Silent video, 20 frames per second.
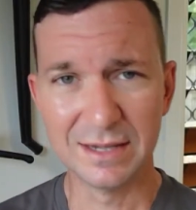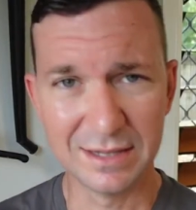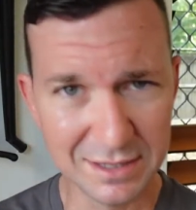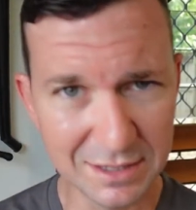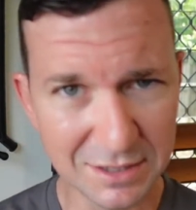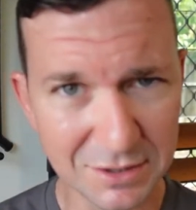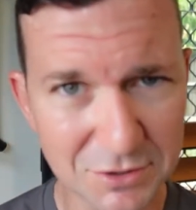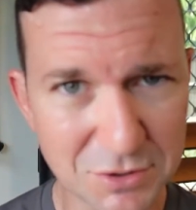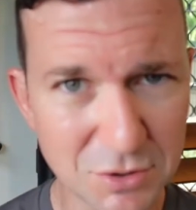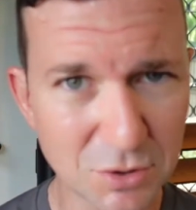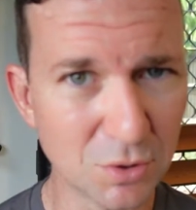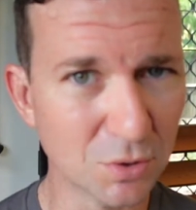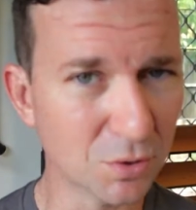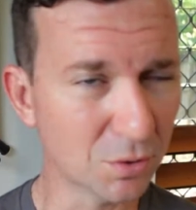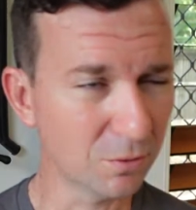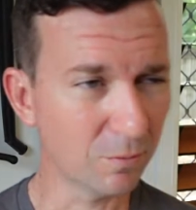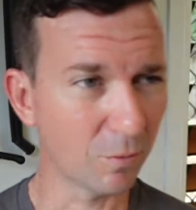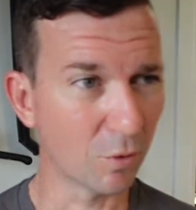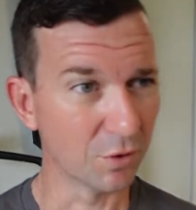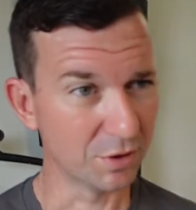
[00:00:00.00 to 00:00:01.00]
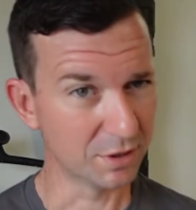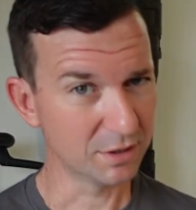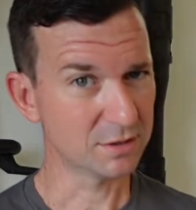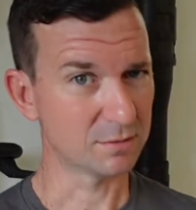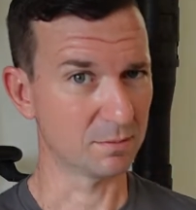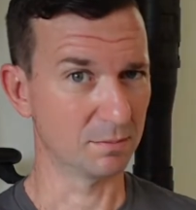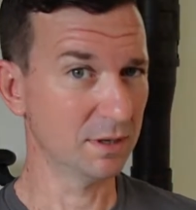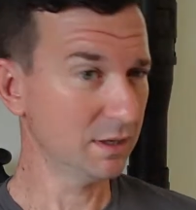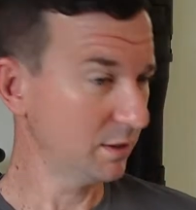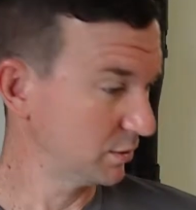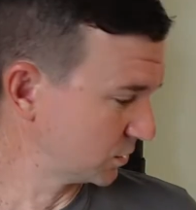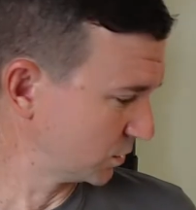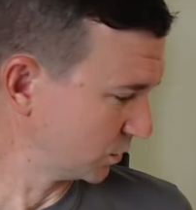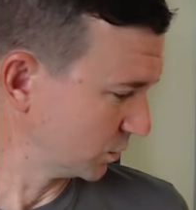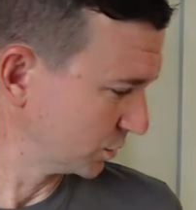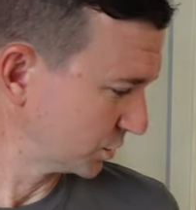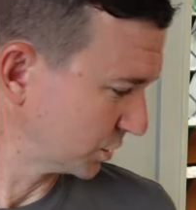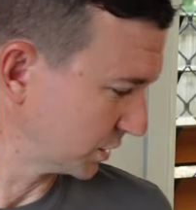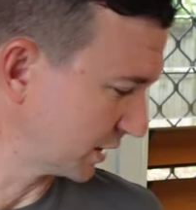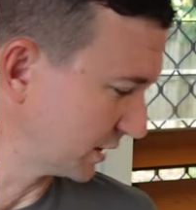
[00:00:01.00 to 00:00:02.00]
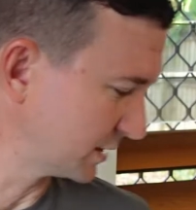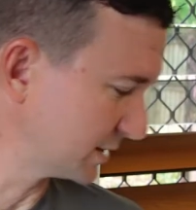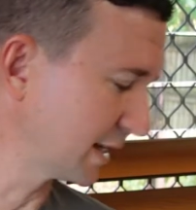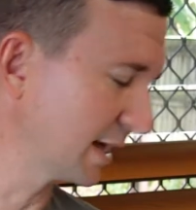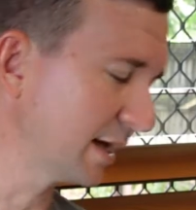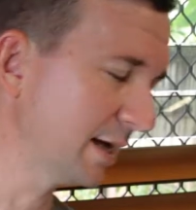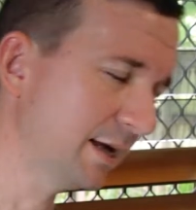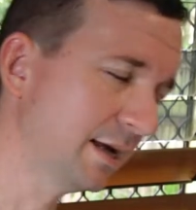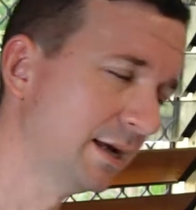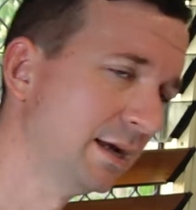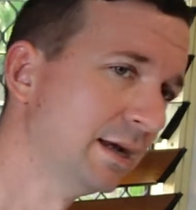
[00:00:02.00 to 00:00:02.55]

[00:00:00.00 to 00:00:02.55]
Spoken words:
little tool, or this big tool should I say,